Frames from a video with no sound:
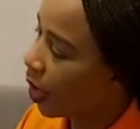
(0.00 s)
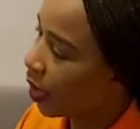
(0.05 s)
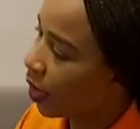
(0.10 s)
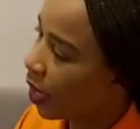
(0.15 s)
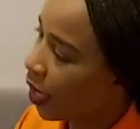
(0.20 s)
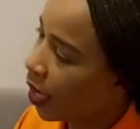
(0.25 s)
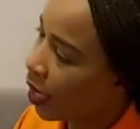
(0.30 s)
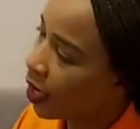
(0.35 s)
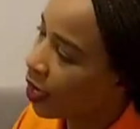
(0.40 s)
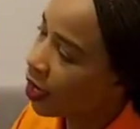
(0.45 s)

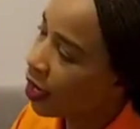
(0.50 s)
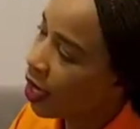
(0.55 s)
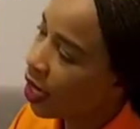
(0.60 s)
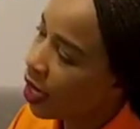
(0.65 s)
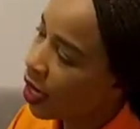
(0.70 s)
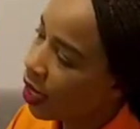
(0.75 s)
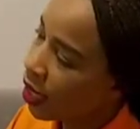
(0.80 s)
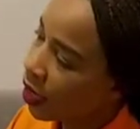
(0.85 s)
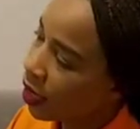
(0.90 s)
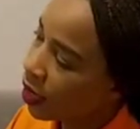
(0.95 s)
Again,
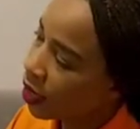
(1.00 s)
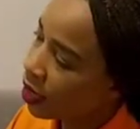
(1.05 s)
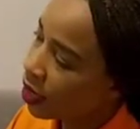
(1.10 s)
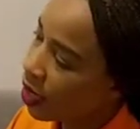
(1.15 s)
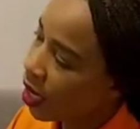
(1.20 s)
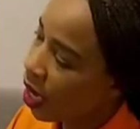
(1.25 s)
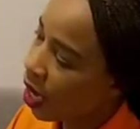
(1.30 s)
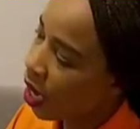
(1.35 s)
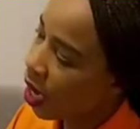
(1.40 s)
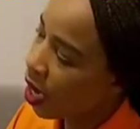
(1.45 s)

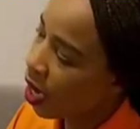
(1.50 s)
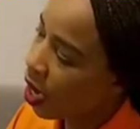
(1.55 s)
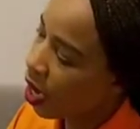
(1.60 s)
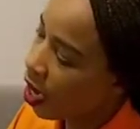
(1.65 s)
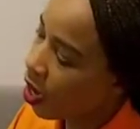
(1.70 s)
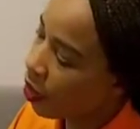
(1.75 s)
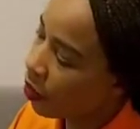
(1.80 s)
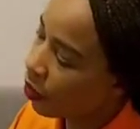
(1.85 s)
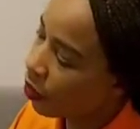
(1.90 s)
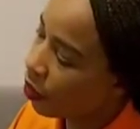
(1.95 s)

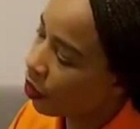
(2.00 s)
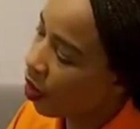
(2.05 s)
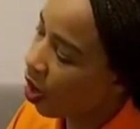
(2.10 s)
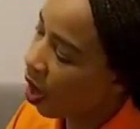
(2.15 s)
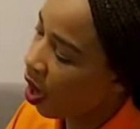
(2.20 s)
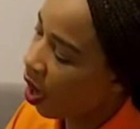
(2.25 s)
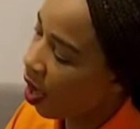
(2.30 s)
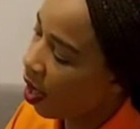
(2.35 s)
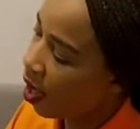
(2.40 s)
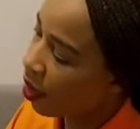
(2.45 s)
down,
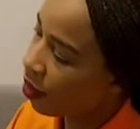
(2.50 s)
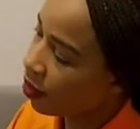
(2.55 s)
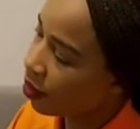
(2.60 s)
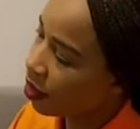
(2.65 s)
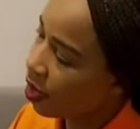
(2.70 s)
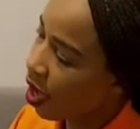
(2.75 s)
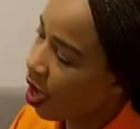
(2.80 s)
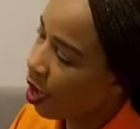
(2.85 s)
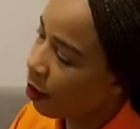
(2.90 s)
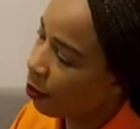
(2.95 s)
round,
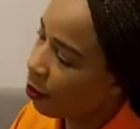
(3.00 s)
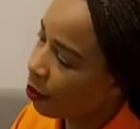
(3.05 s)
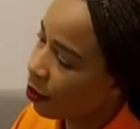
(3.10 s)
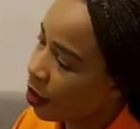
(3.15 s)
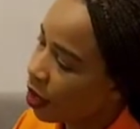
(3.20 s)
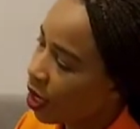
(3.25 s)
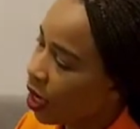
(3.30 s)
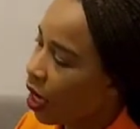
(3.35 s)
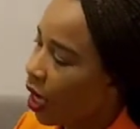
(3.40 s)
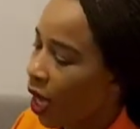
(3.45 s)
up.
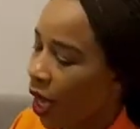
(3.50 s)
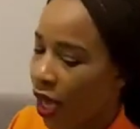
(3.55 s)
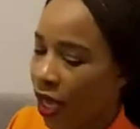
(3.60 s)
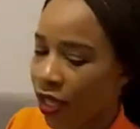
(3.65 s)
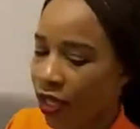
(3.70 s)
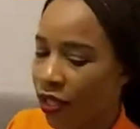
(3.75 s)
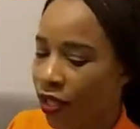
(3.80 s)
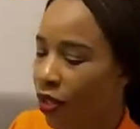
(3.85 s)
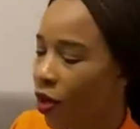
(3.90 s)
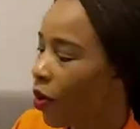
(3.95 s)

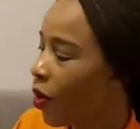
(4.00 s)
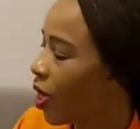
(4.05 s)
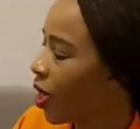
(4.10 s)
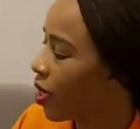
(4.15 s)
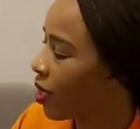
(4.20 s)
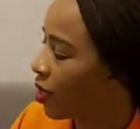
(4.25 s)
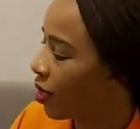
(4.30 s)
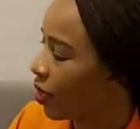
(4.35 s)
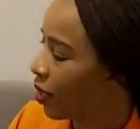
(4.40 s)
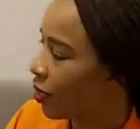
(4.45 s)
It's so
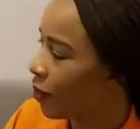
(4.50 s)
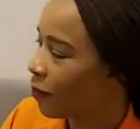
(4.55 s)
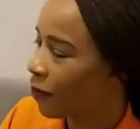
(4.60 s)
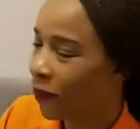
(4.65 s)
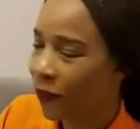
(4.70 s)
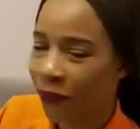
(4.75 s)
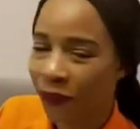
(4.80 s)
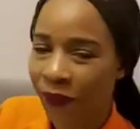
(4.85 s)
easy.